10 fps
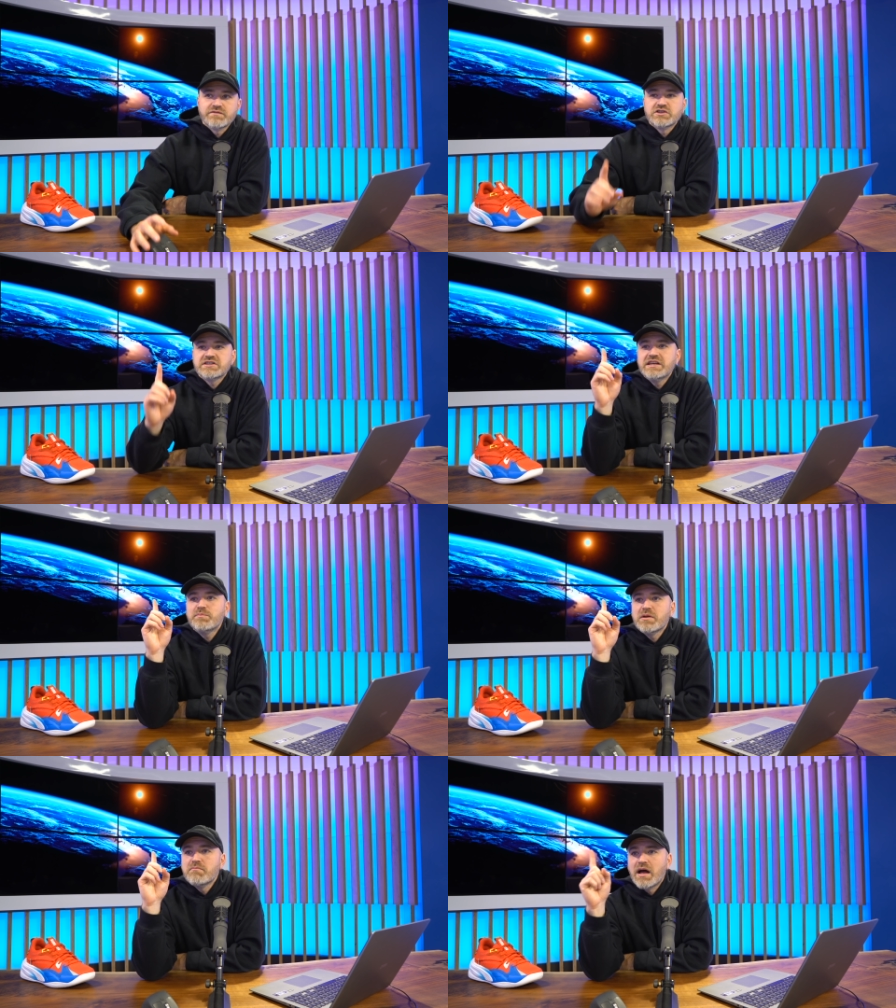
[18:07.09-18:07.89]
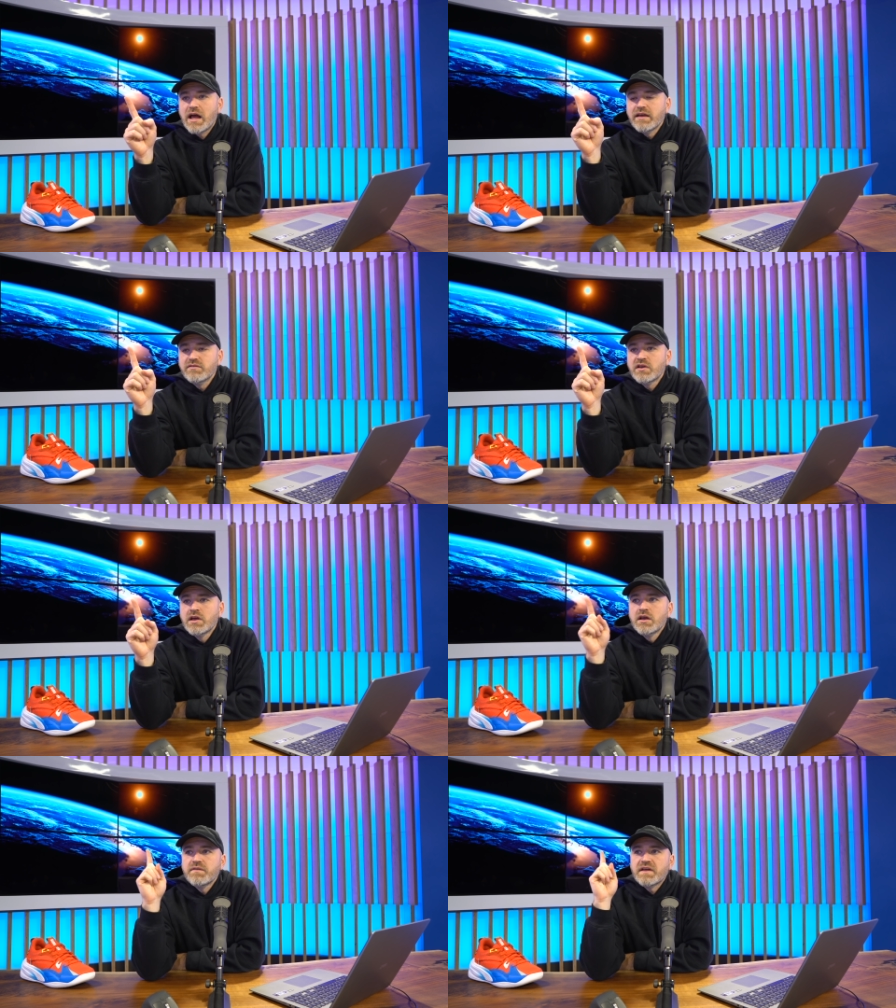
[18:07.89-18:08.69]
Just keep in mind
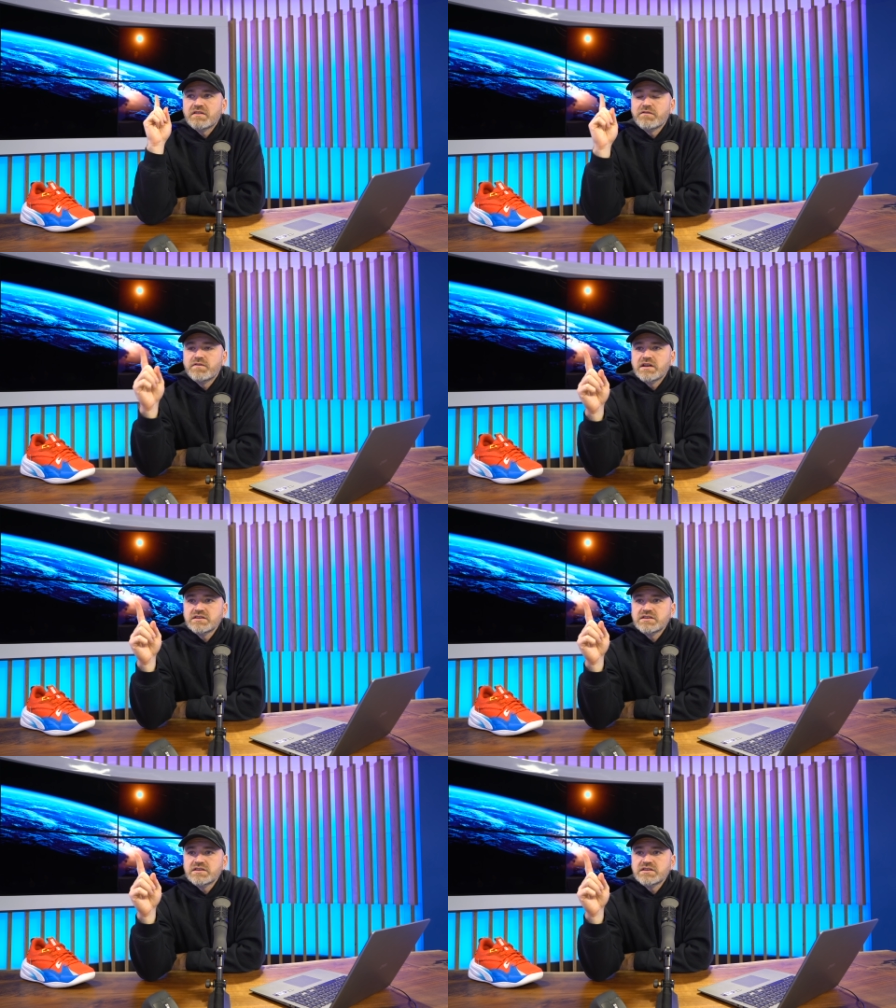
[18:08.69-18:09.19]
that the fitness